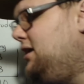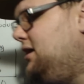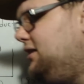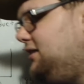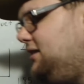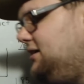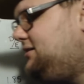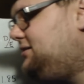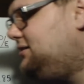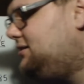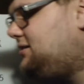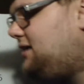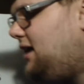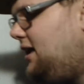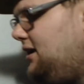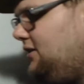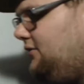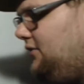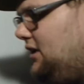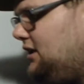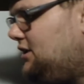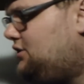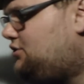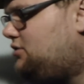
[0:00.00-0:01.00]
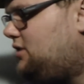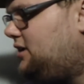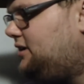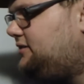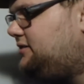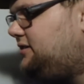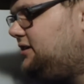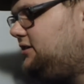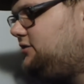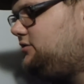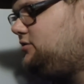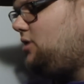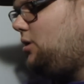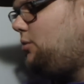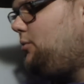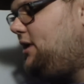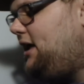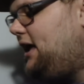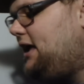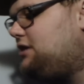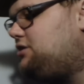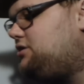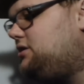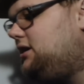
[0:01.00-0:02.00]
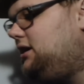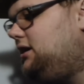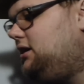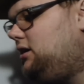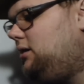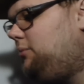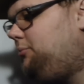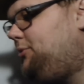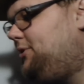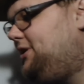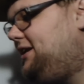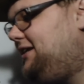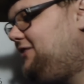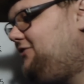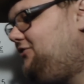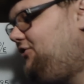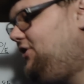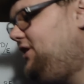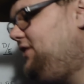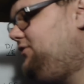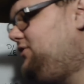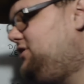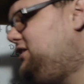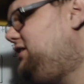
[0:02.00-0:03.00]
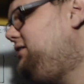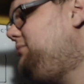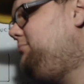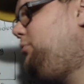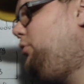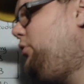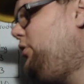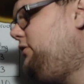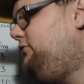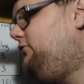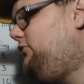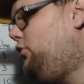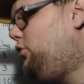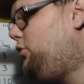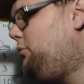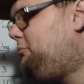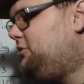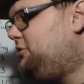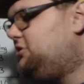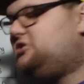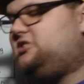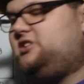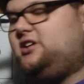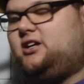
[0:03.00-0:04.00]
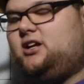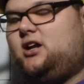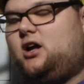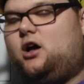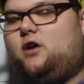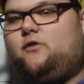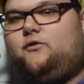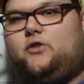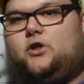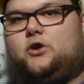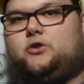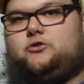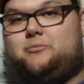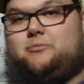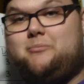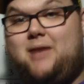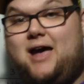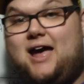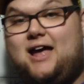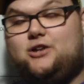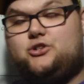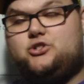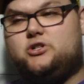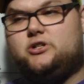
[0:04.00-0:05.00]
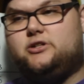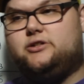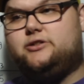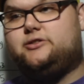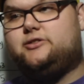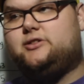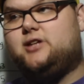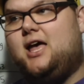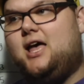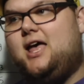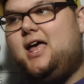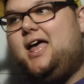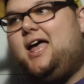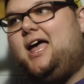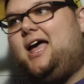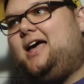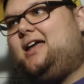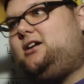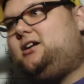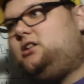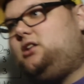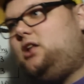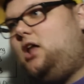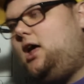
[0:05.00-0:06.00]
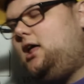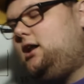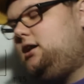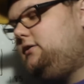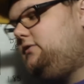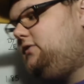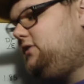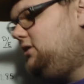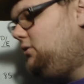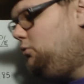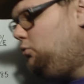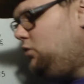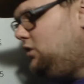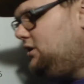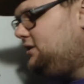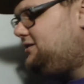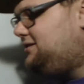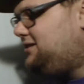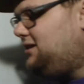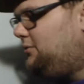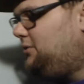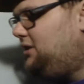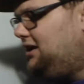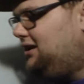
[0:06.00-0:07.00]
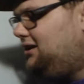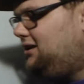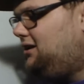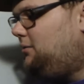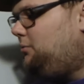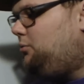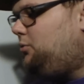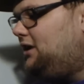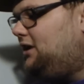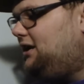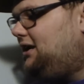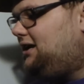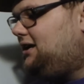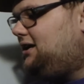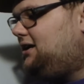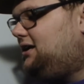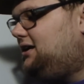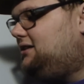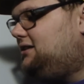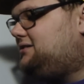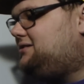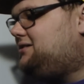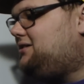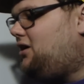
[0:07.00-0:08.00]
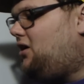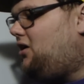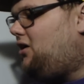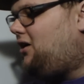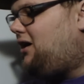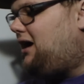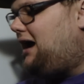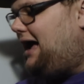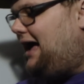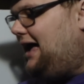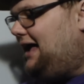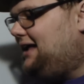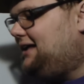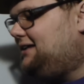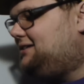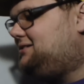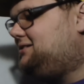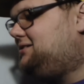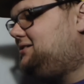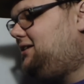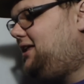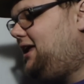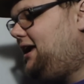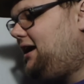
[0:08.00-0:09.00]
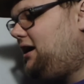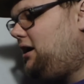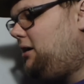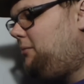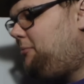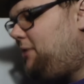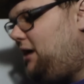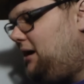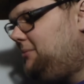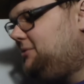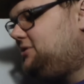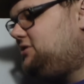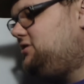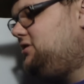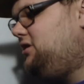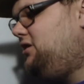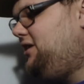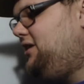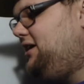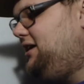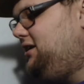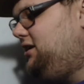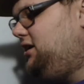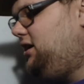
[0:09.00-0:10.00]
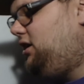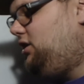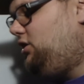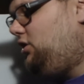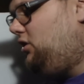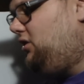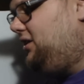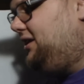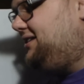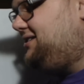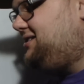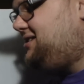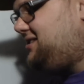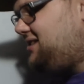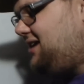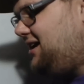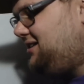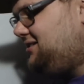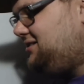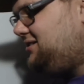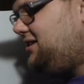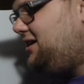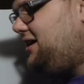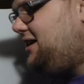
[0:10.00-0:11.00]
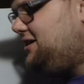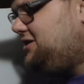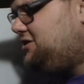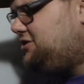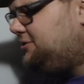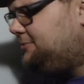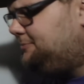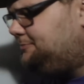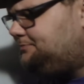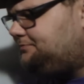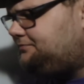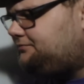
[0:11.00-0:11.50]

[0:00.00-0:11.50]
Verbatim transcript: This is kind of interesting. So we actually end up winning 15.4% of those matches, and a lot of the ones that we end up winning against are ice, like Abomasnow and Alolan Sandslash.